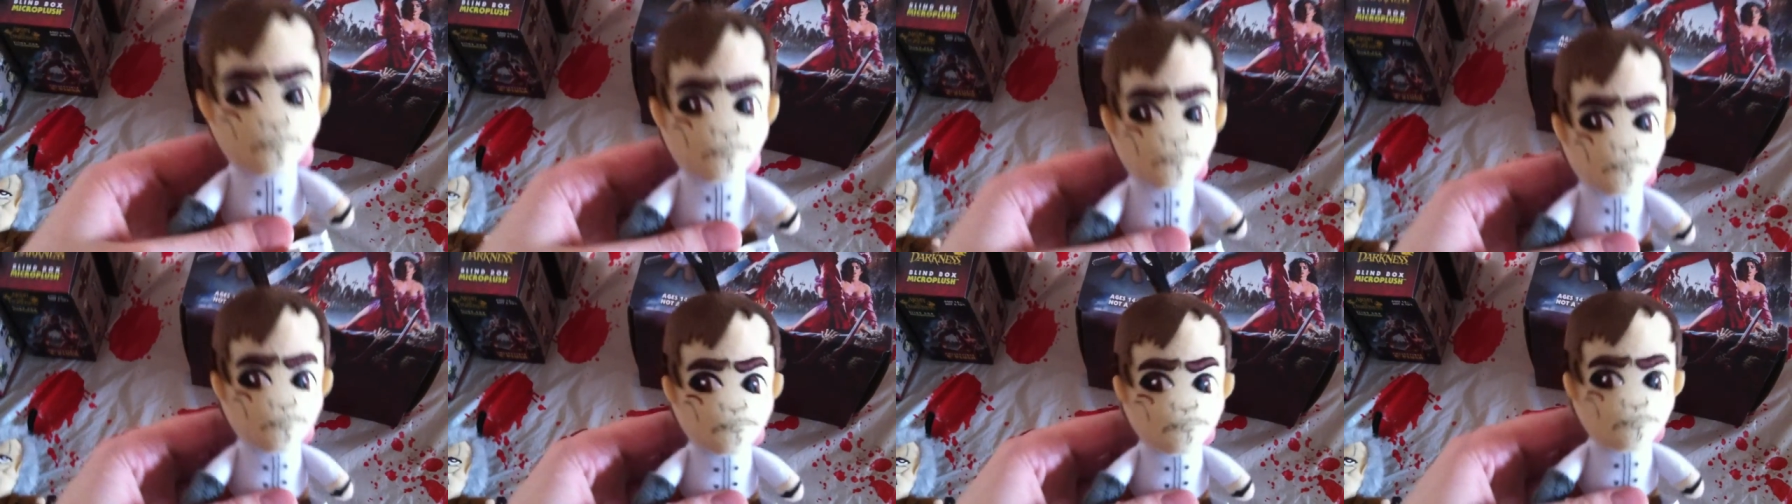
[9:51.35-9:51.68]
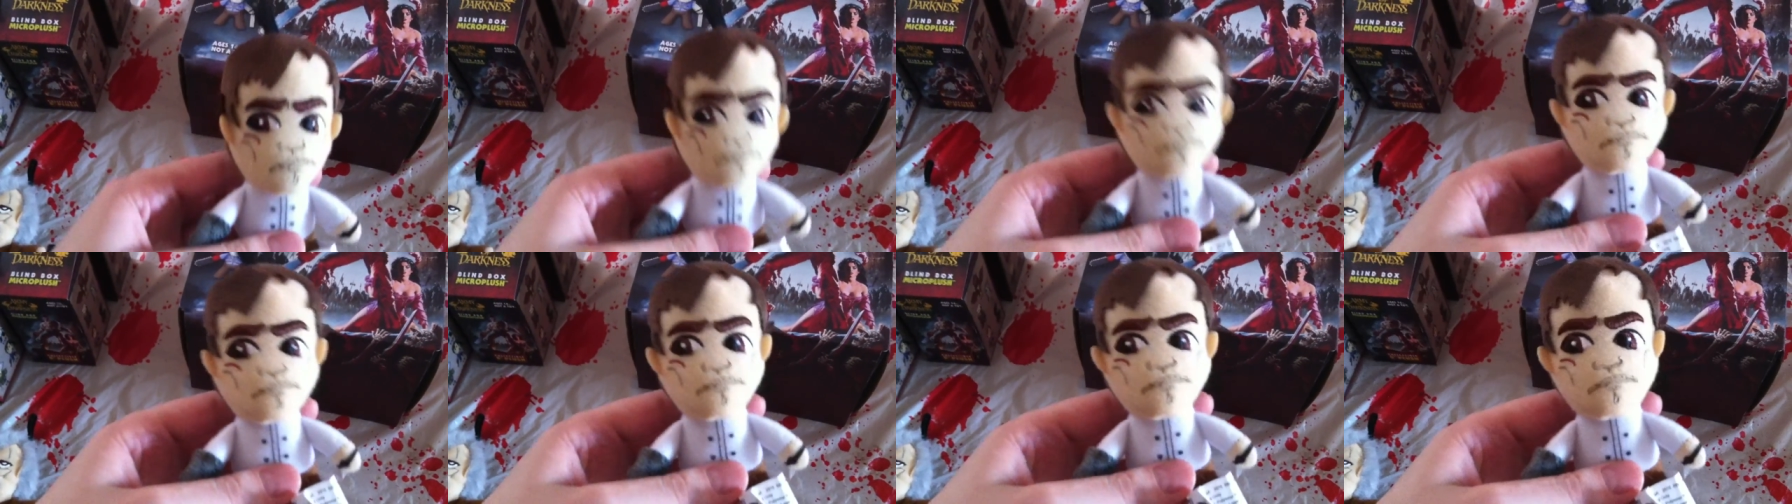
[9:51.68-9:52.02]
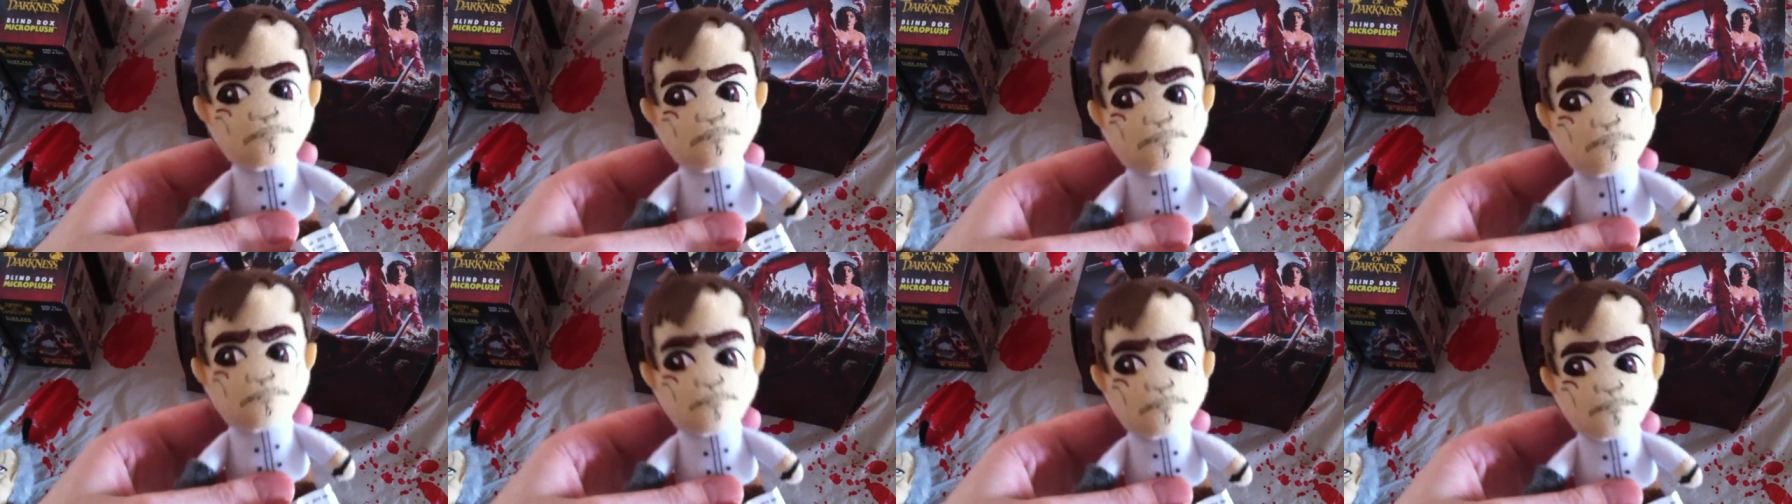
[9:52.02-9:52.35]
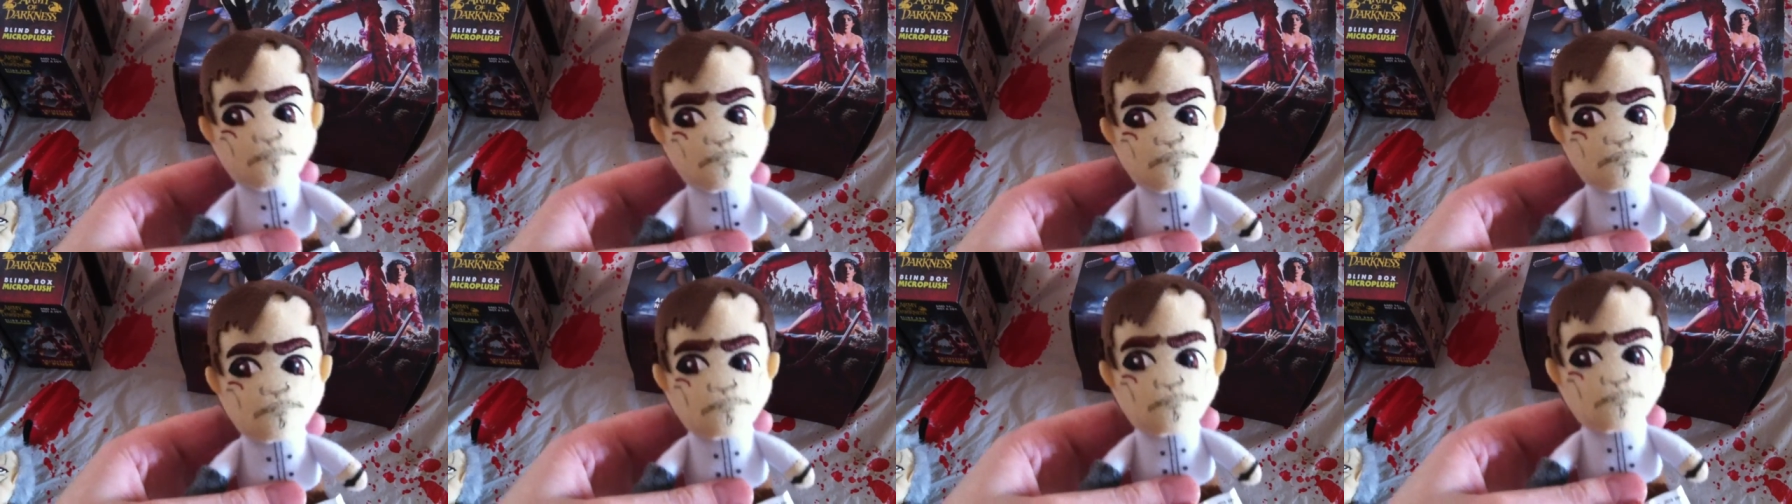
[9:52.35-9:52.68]
are you all right if we make a
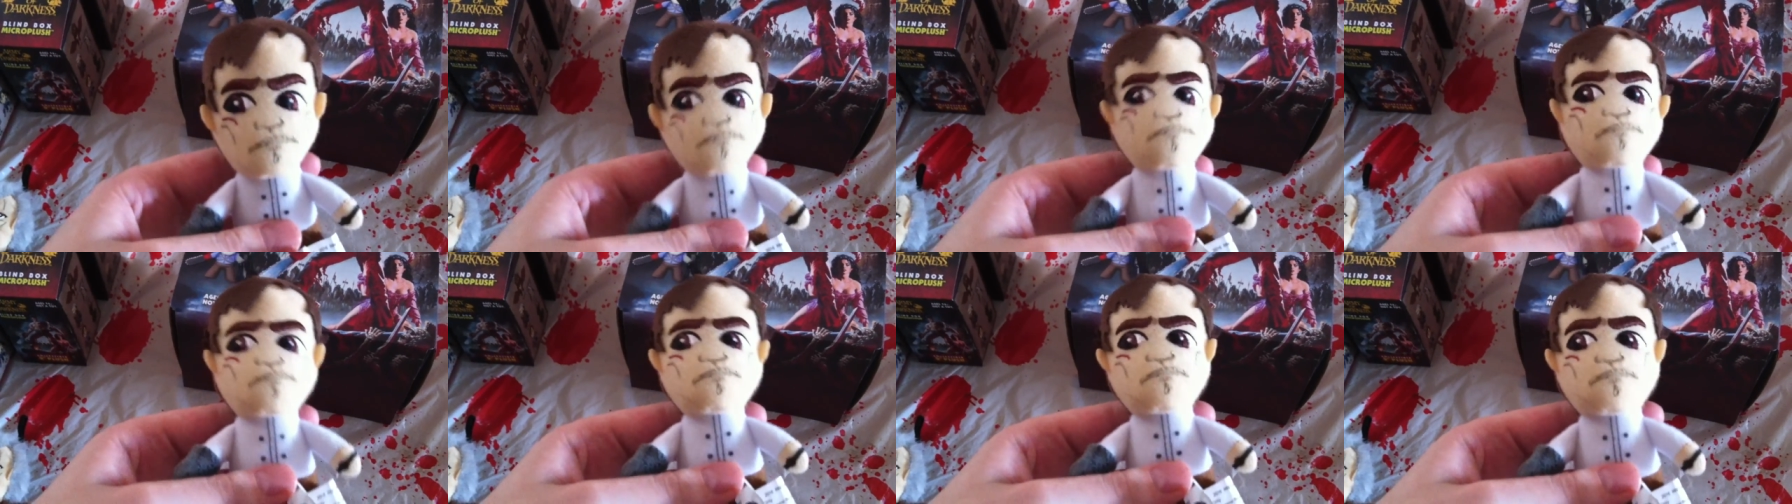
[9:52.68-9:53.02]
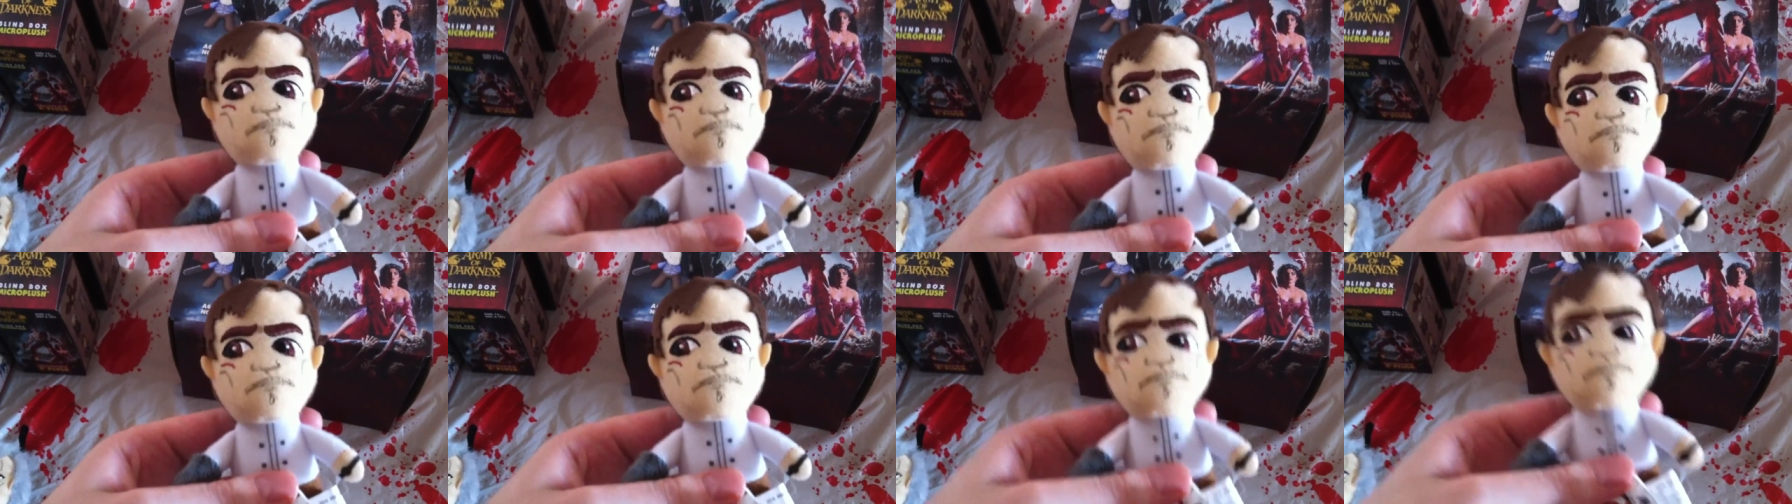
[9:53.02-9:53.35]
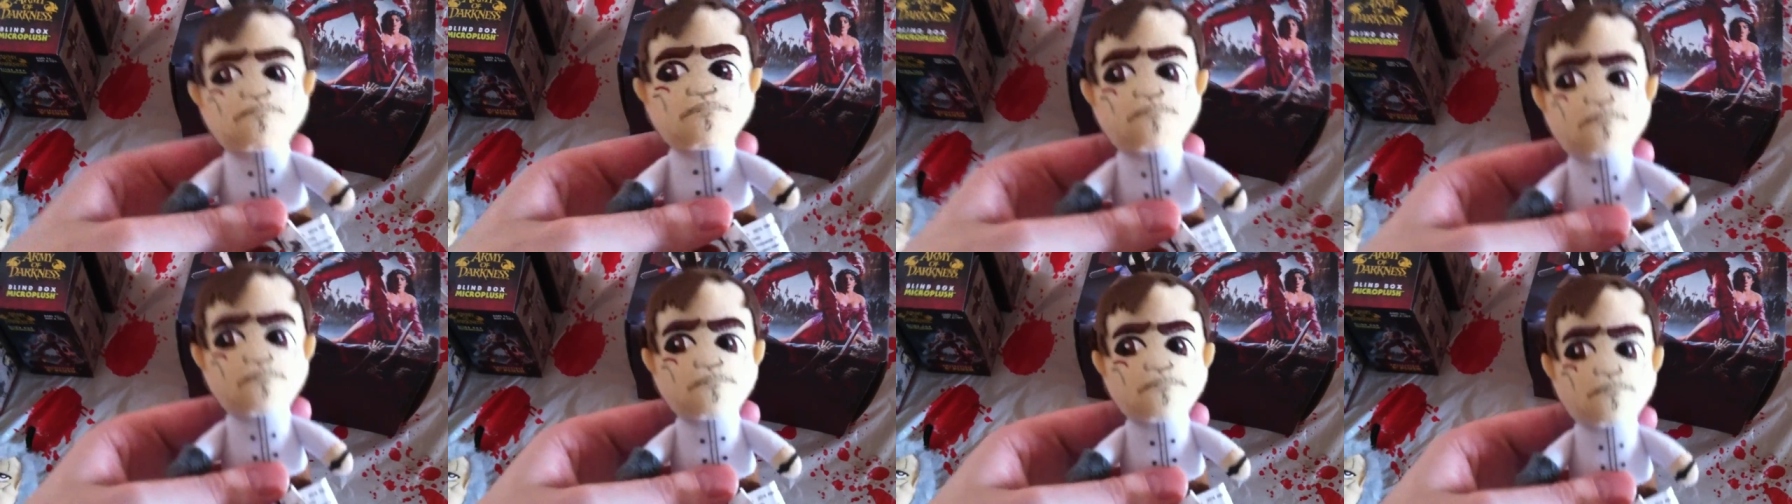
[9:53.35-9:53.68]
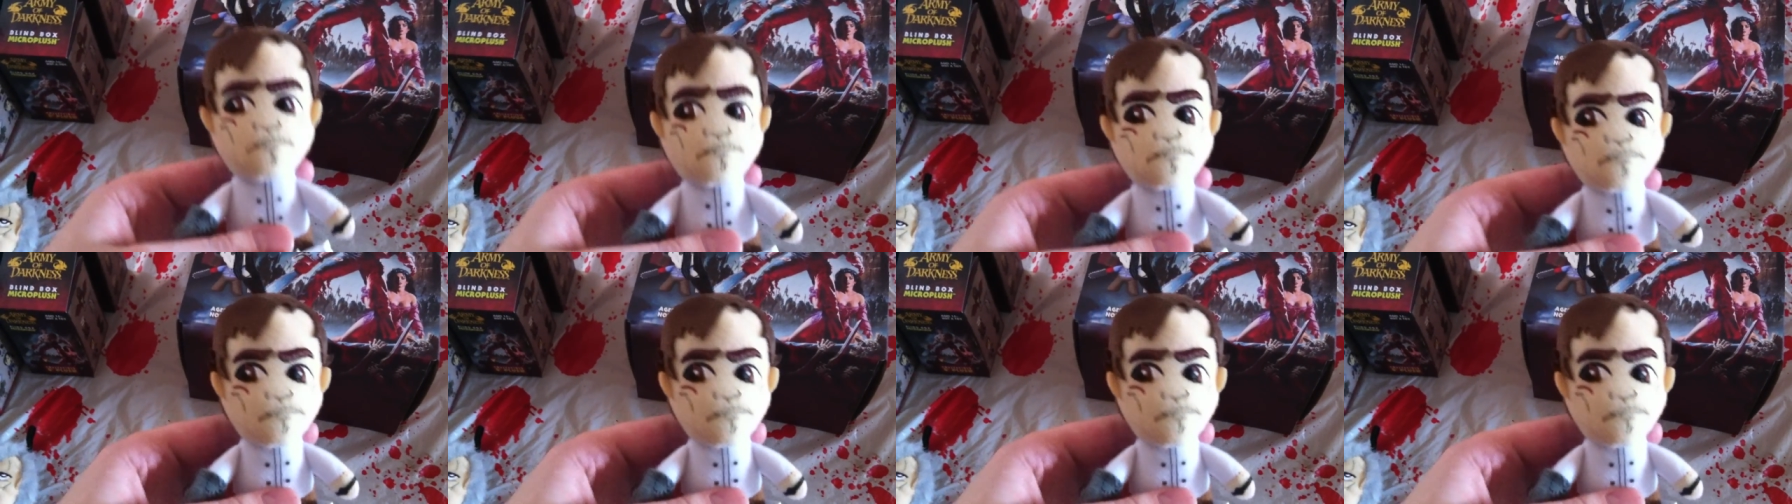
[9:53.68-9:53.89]
little micro plush